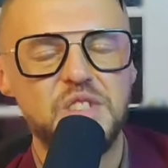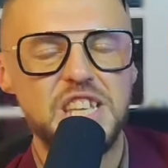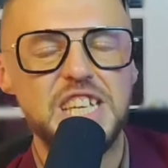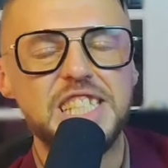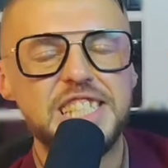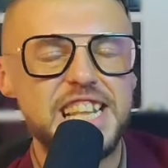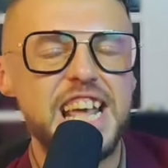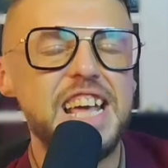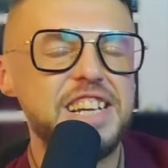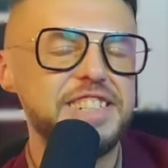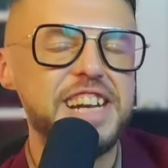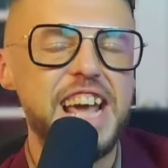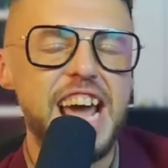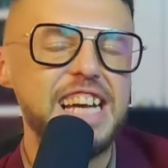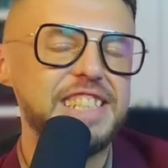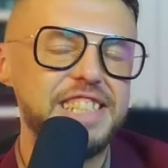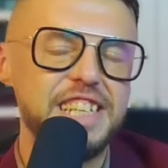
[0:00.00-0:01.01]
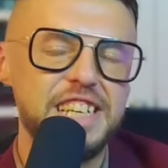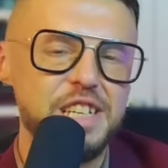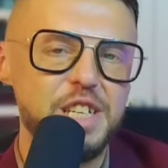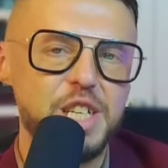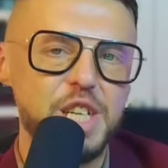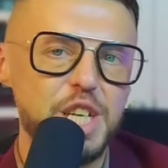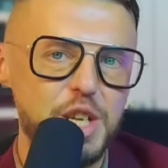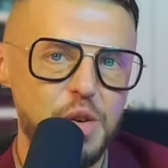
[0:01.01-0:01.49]
standardizing
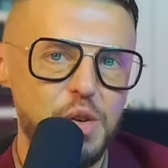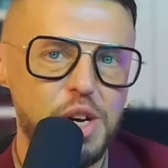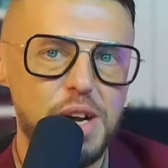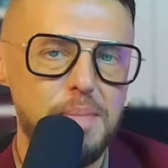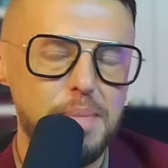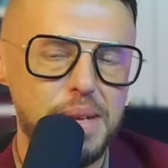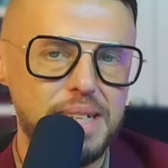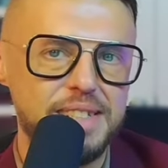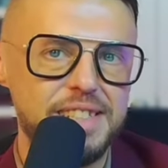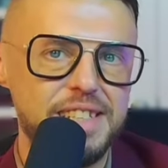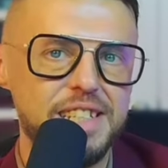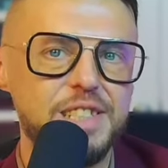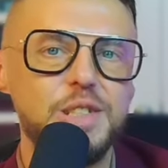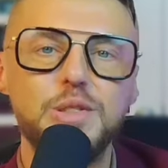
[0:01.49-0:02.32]
your business.